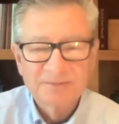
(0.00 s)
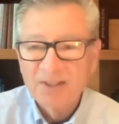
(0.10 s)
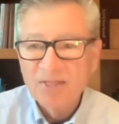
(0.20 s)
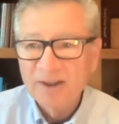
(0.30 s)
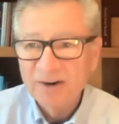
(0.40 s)

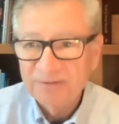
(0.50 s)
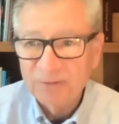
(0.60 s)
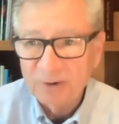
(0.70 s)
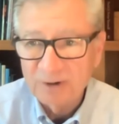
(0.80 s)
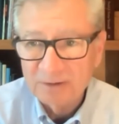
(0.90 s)

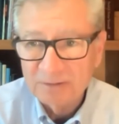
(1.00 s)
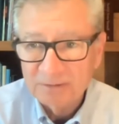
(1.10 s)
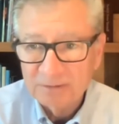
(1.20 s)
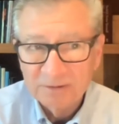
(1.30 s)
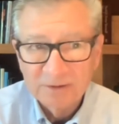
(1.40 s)
Therefore,
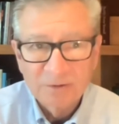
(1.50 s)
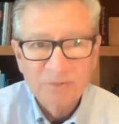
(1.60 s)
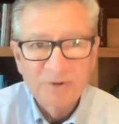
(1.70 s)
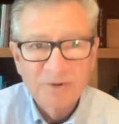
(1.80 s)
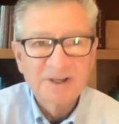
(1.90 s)

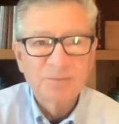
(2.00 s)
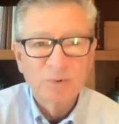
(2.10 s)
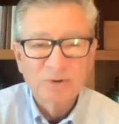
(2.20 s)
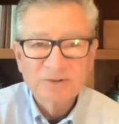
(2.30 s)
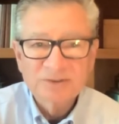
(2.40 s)
we need
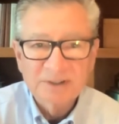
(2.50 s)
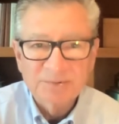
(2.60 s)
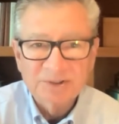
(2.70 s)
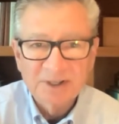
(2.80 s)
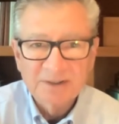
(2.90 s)
more sleep
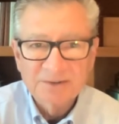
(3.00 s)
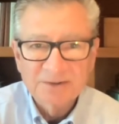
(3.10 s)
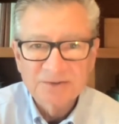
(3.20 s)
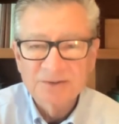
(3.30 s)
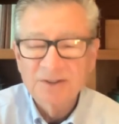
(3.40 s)

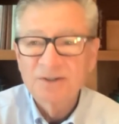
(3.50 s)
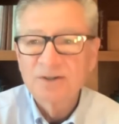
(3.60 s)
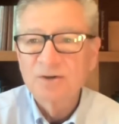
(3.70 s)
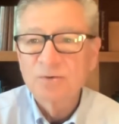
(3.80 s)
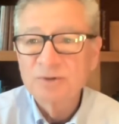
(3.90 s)
scientists,
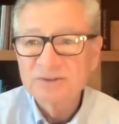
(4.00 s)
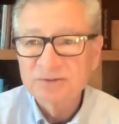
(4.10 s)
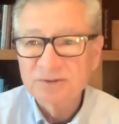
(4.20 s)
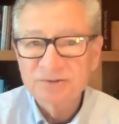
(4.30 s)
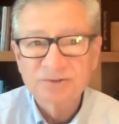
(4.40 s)

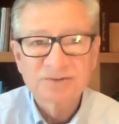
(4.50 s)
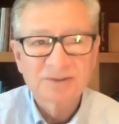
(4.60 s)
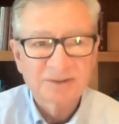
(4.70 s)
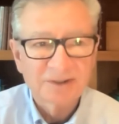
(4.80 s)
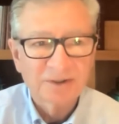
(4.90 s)
researchers,
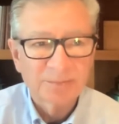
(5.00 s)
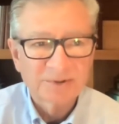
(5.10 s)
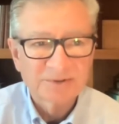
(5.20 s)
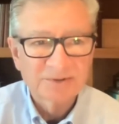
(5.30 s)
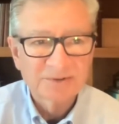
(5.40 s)
and
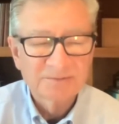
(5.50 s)
therapists,